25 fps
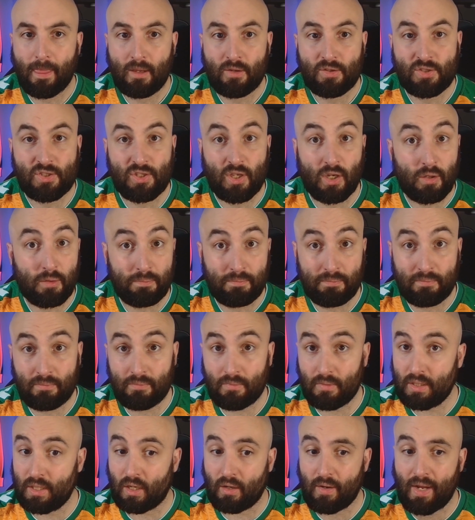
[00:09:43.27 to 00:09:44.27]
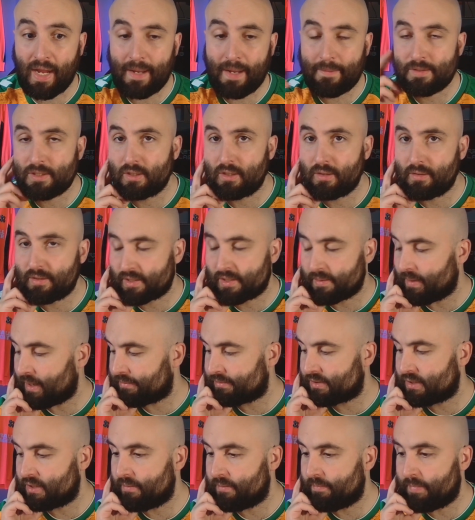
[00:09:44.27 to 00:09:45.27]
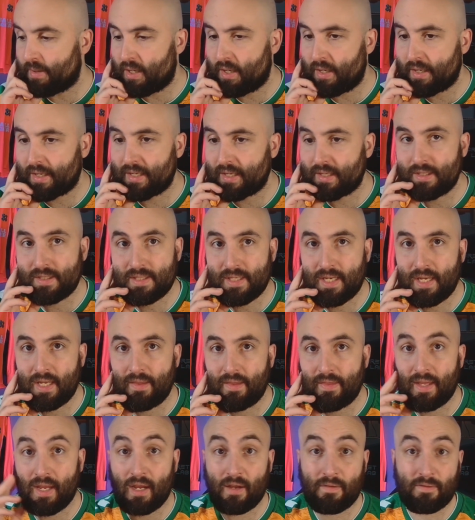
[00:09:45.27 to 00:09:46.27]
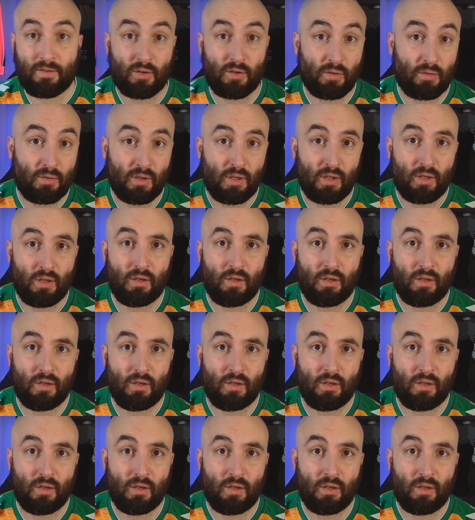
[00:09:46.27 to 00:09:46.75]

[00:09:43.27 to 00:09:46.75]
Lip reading: So, some absolute bargains in there if you're